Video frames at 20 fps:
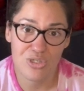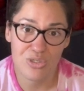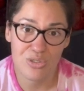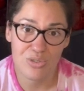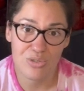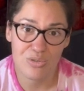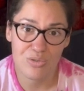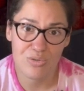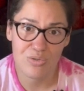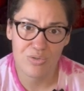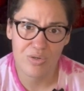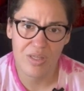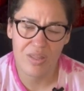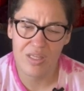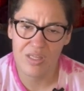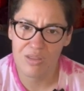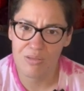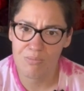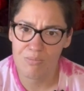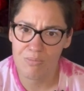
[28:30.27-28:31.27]
I
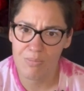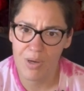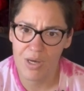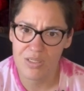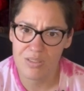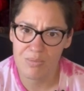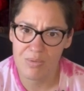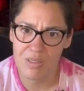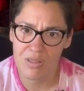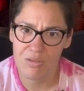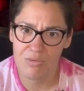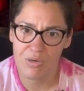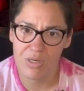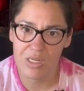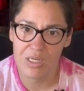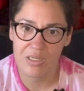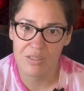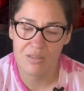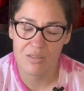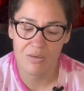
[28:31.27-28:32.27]
think possibly 3
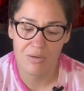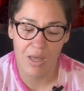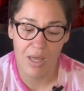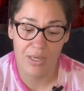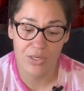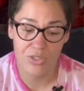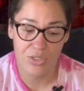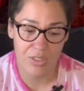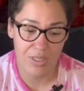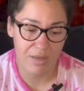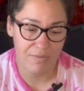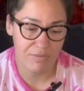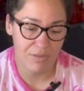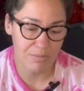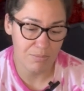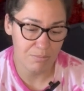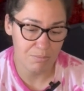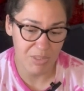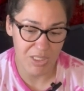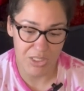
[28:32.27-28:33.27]
days. So I actually have to
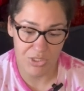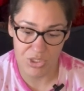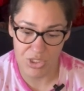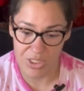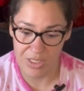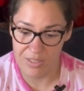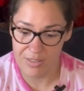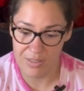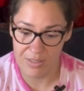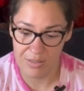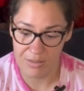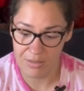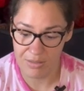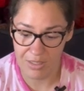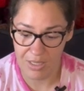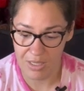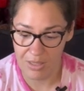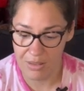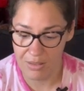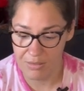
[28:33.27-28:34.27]
beat cheeks and
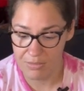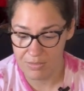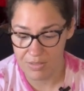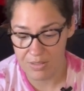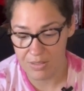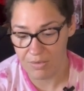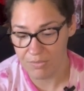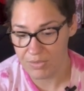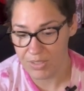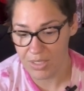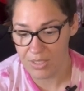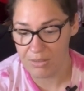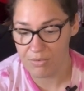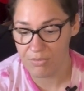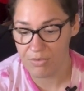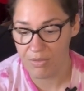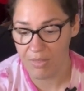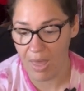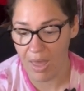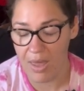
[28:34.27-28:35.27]
get stuff done
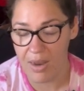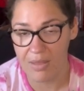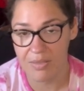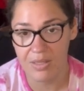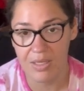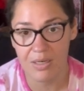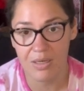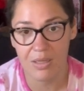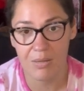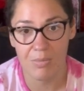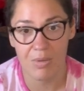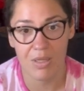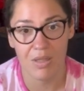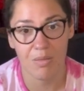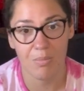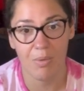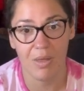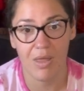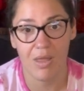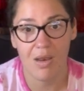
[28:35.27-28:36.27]
for that at the end of the
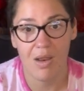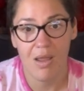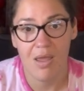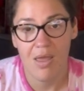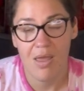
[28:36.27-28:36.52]
month. But